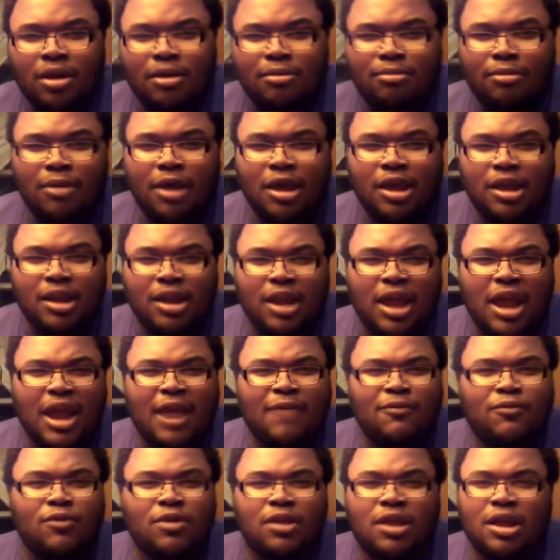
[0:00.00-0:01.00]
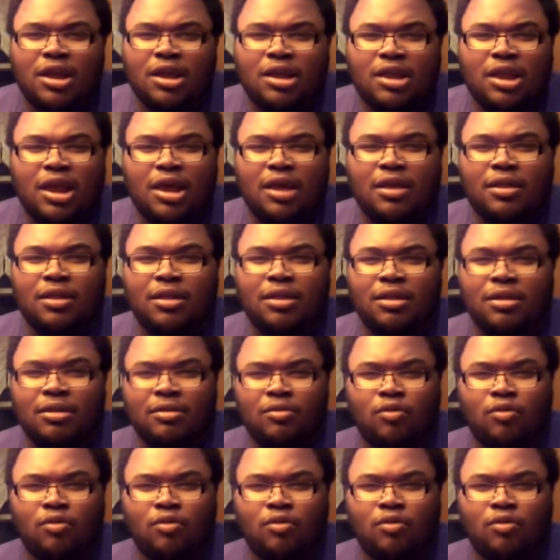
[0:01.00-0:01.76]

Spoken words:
making everything taste